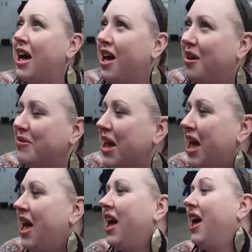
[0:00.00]
Um,
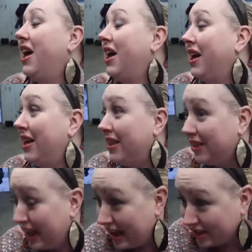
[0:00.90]

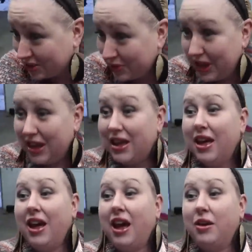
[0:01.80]
last week,
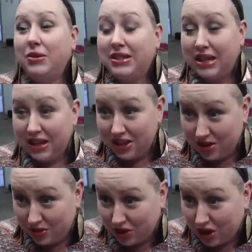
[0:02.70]
I was in
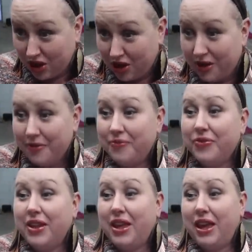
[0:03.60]
Utah
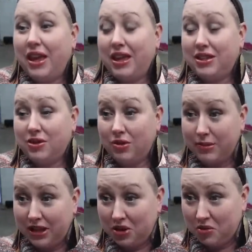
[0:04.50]

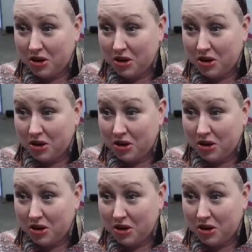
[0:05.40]
doing my little